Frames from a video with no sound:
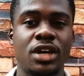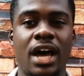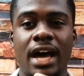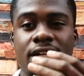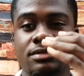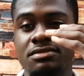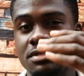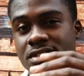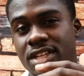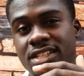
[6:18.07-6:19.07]

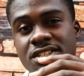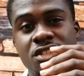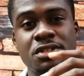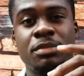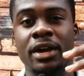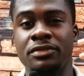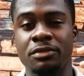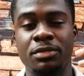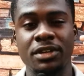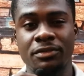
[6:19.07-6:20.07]
and get it cheaper if you
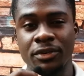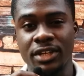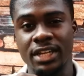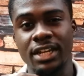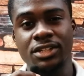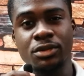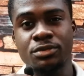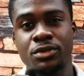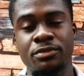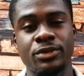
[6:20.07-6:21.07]
pay for a yearly
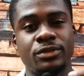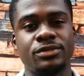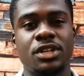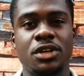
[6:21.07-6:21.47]
subscription.